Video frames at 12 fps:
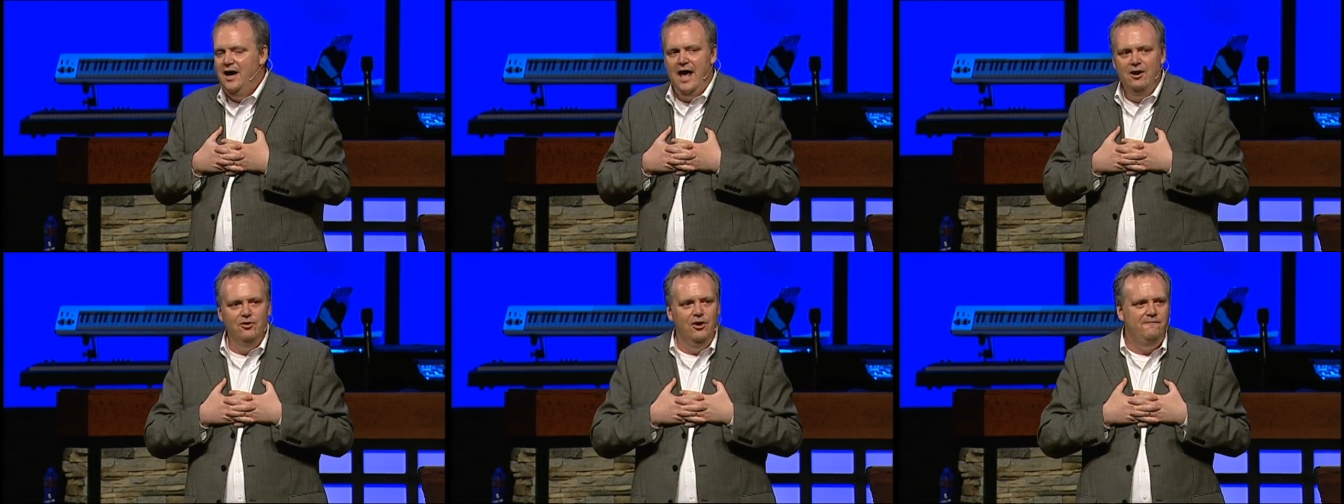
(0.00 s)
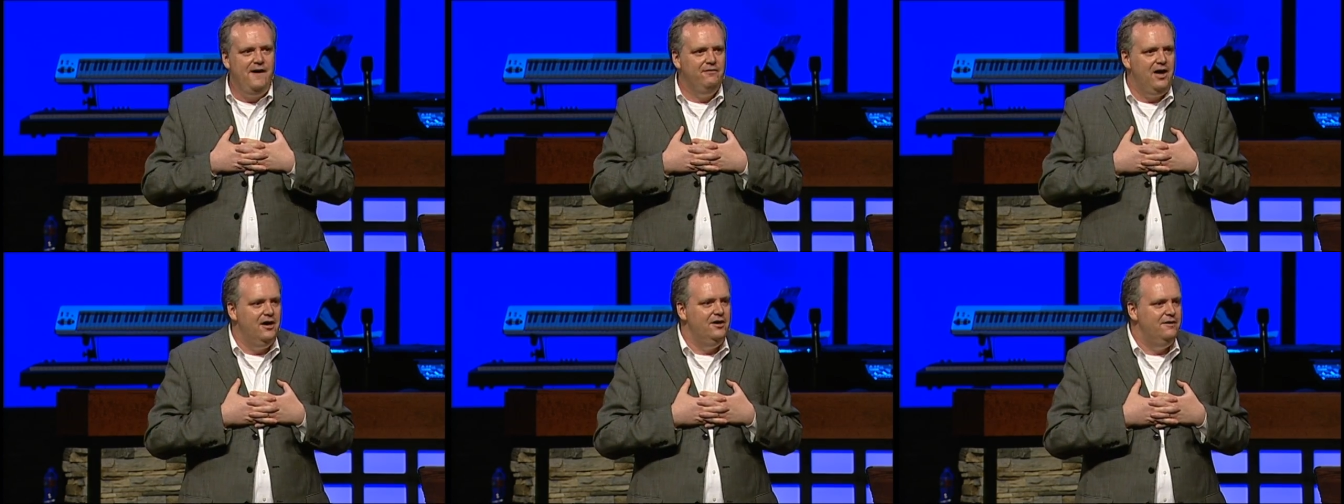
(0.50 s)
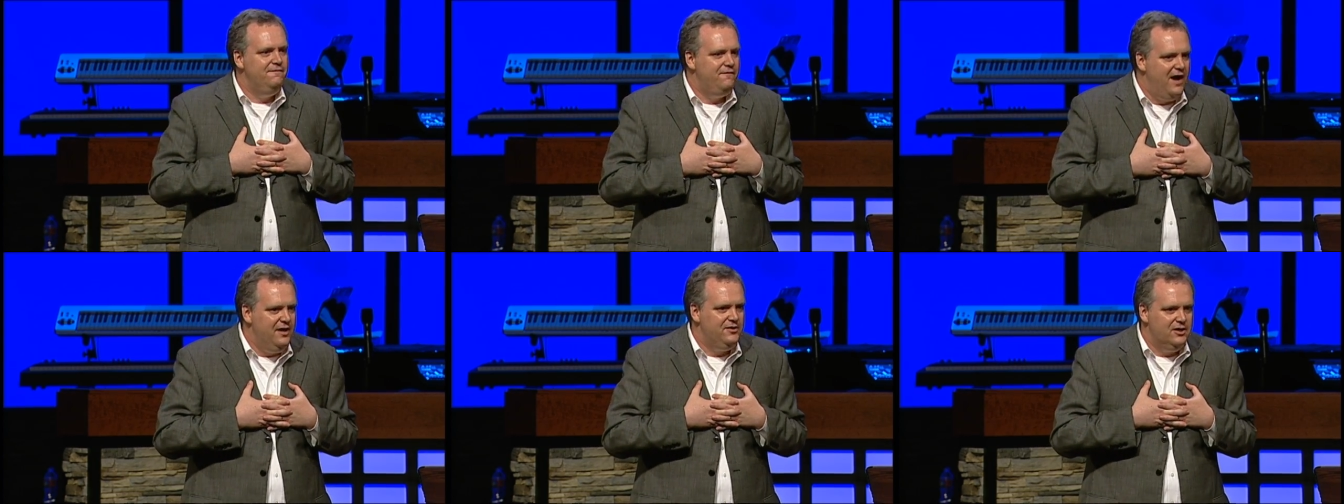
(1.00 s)
I don't know if I've got enough
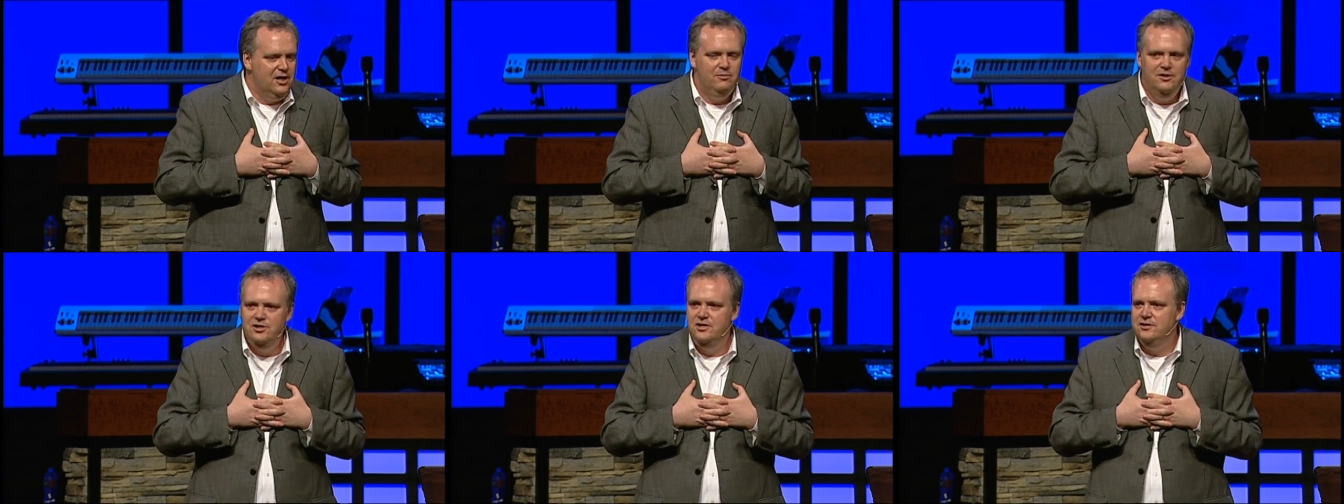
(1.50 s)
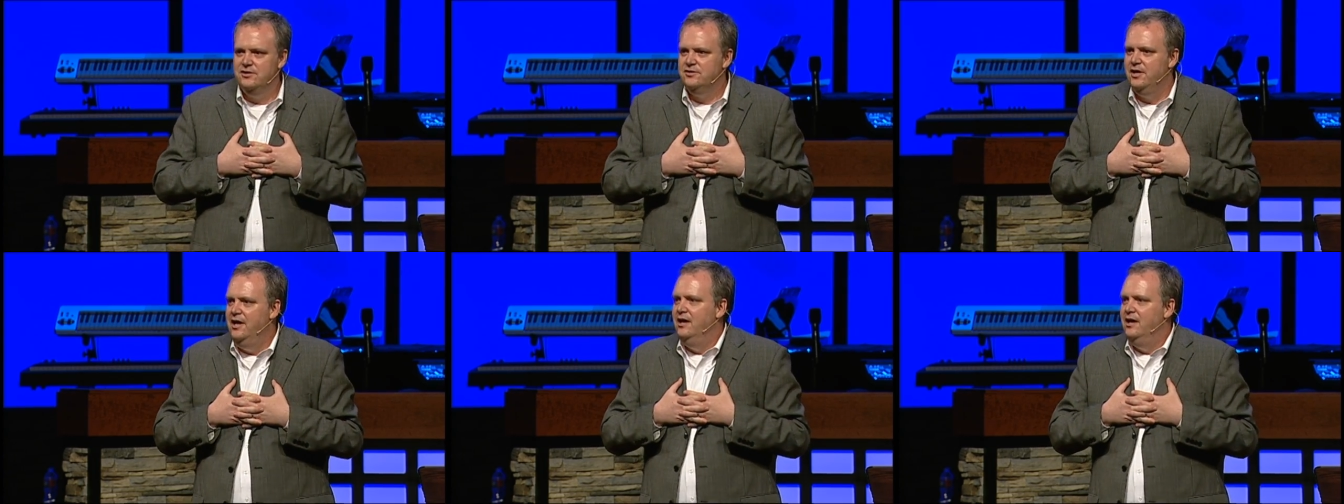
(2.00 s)
faith to come to Jesus.